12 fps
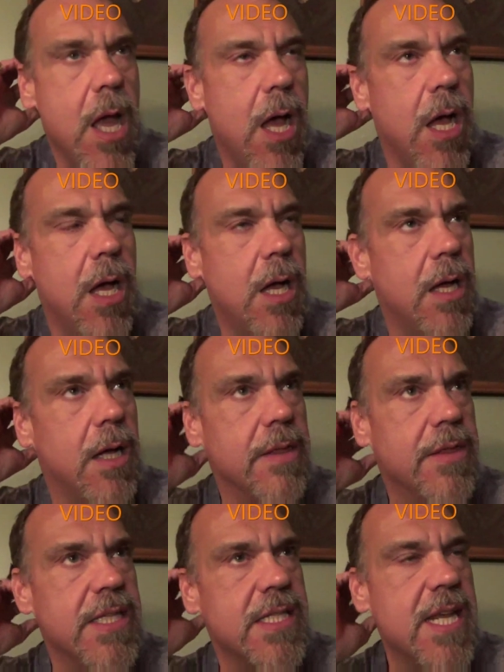
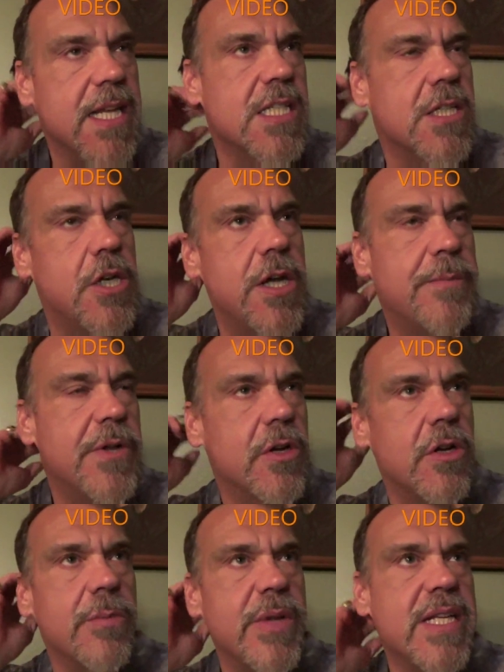uh, this next clip you're
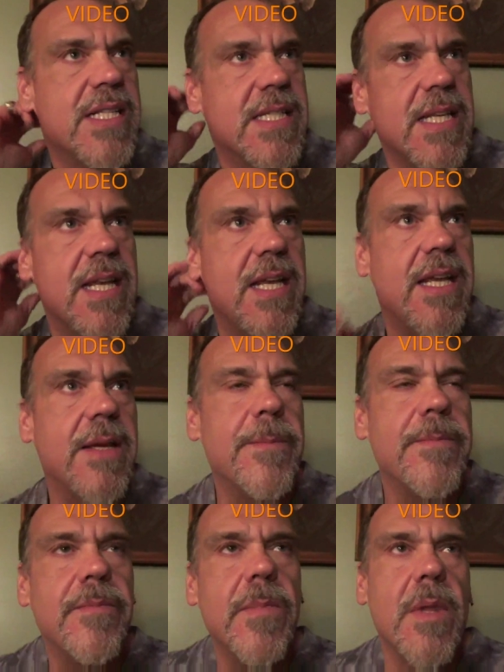going to be seeing
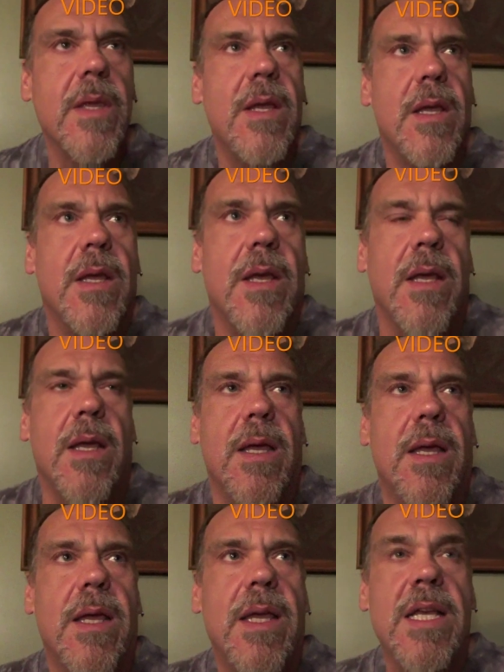
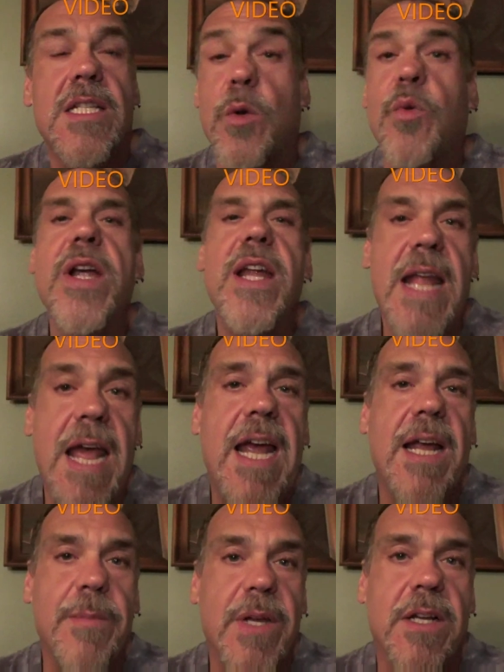is a
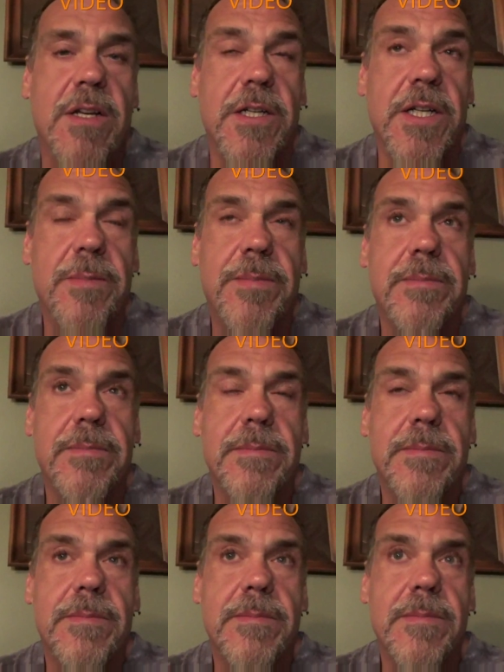reenactment clip
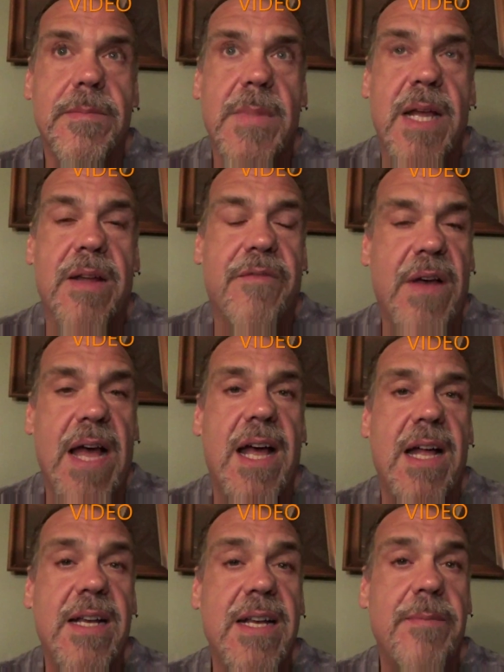and a
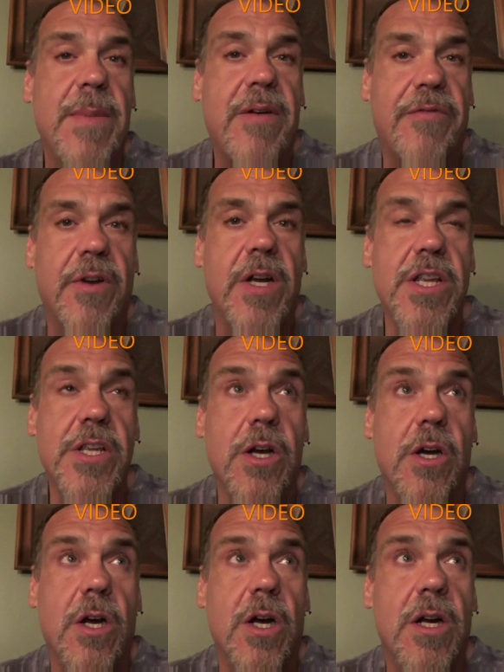find in my front
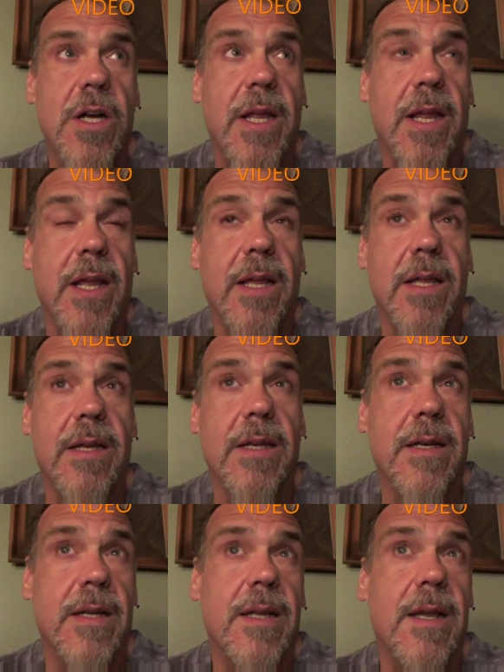yard,
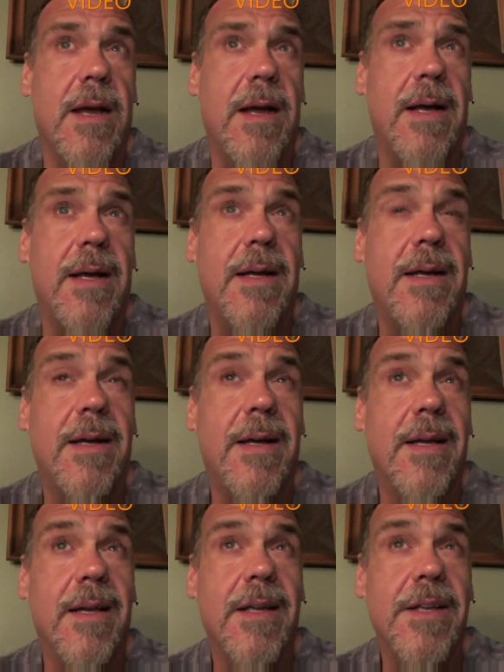and uh,
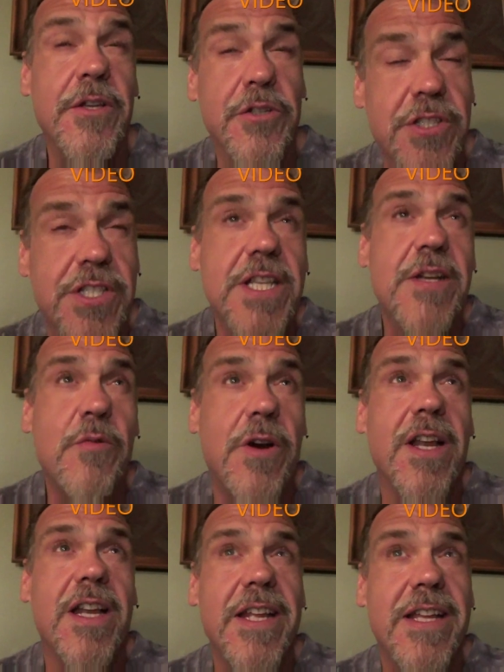you'll see
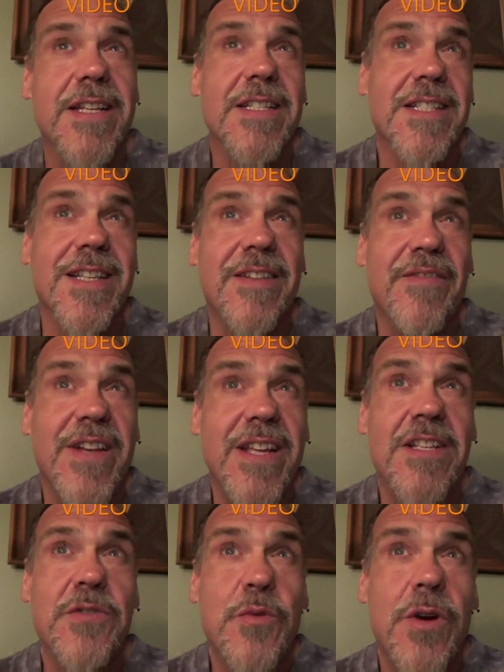what it is. And if it
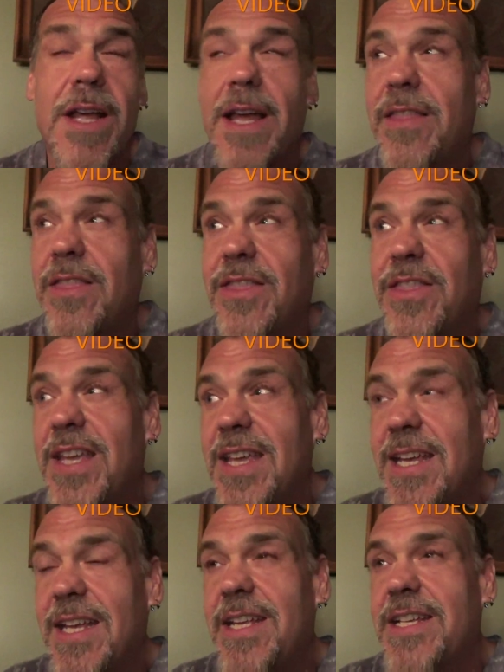is what I
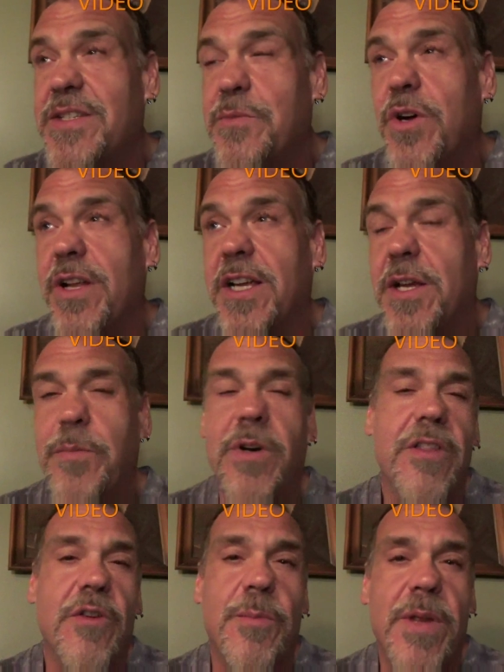think it is and what a couple
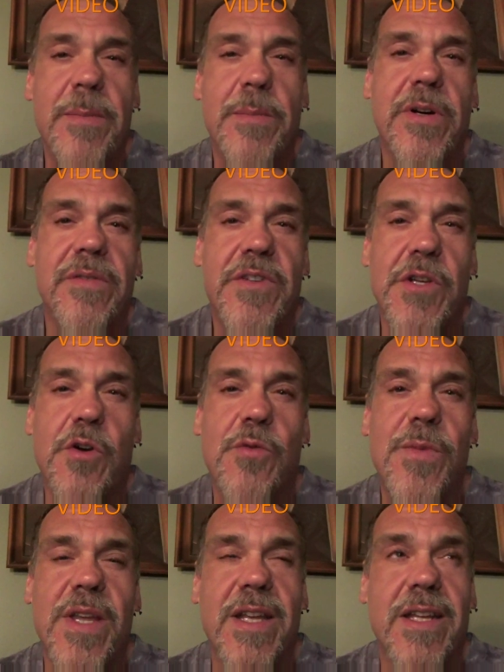other people have told
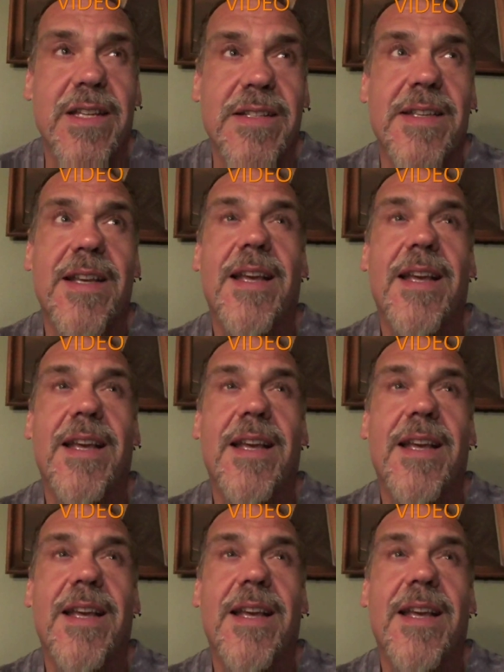me it is,